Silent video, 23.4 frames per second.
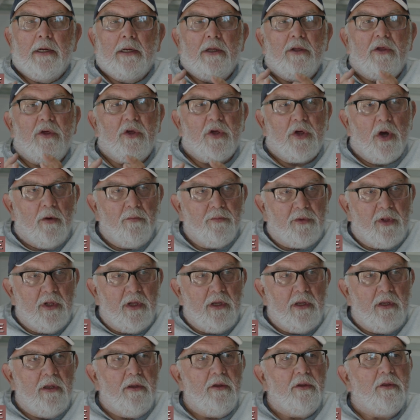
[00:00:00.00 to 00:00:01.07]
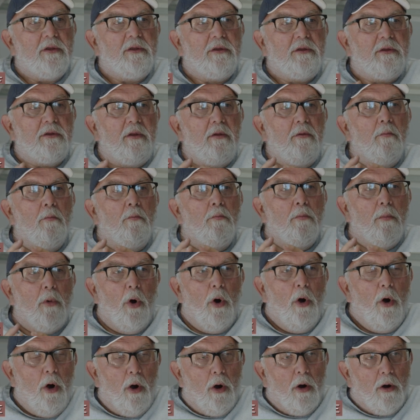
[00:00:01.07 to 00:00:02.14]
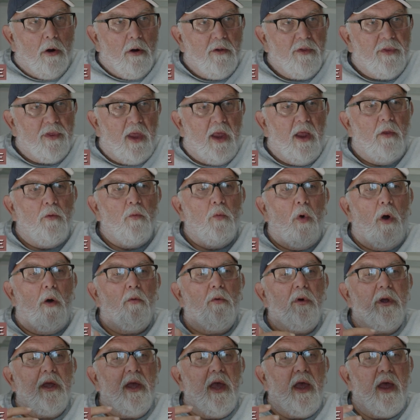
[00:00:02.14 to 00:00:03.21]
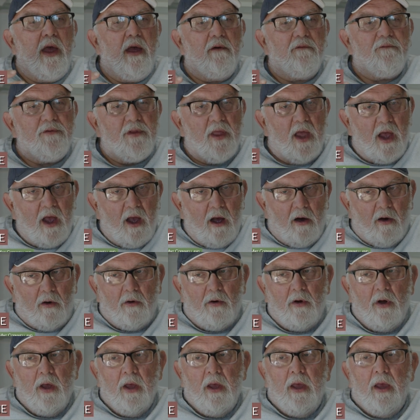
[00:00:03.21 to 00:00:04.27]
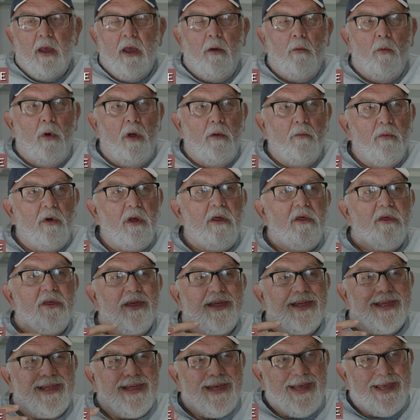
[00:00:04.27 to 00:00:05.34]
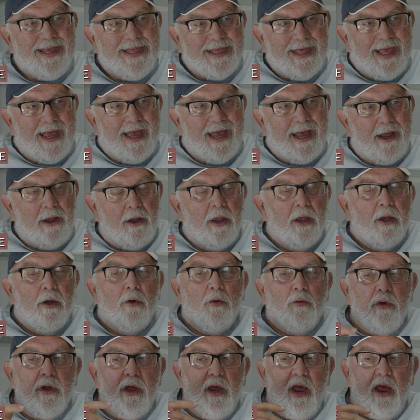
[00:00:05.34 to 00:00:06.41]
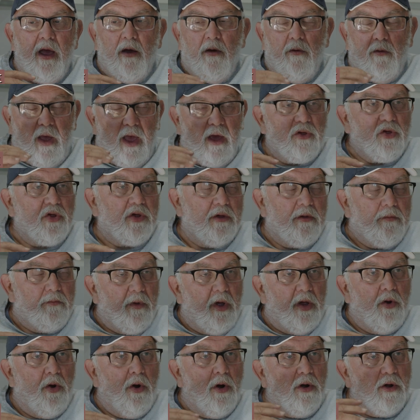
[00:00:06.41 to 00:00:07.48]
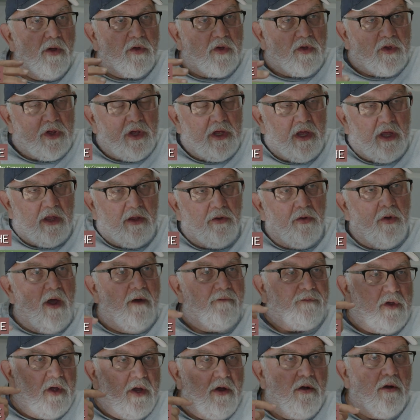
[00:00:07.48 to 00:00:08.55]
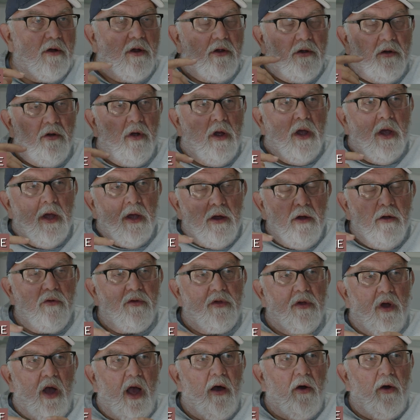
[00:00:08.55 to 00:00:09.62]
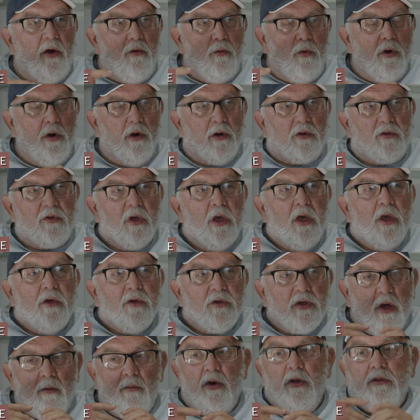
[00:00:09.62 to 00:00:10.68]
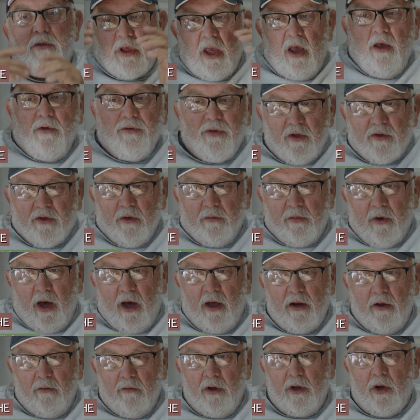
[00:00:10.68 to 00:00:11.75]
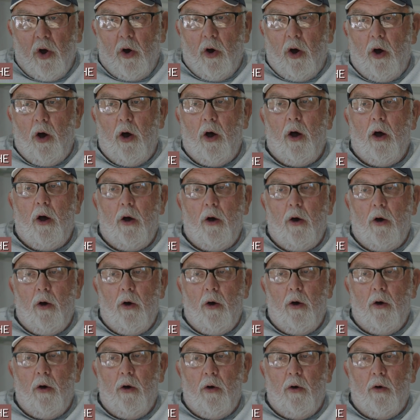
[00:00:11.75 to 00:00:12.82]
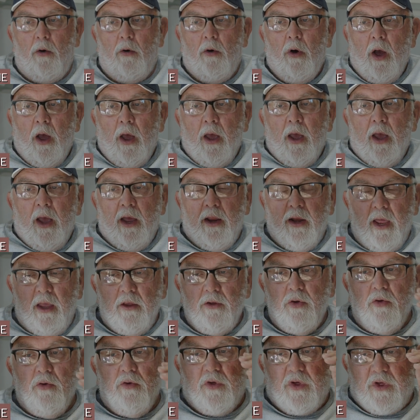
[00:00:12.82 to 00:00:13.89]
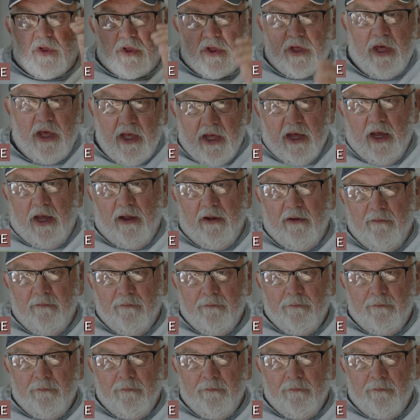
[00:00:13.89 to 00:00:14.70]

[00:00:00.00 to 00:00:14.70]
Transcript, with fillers: something more than what we have now. And when we see that, we have actually, yes. In order to see it, you have to hear it. Here's how it works. Someone tells us about it and we go, oh, and then you see it